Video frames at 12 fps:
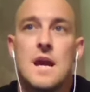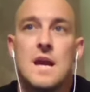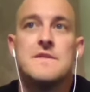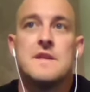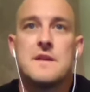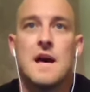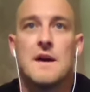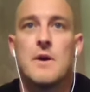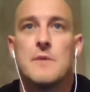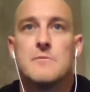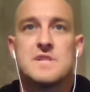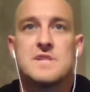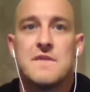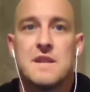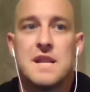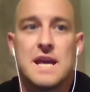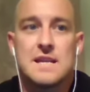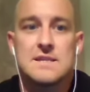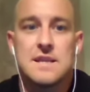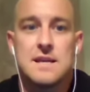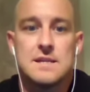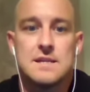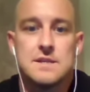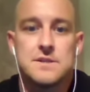then I would say the next
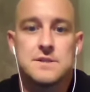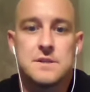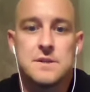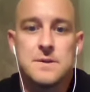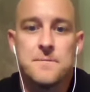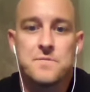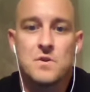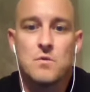thing is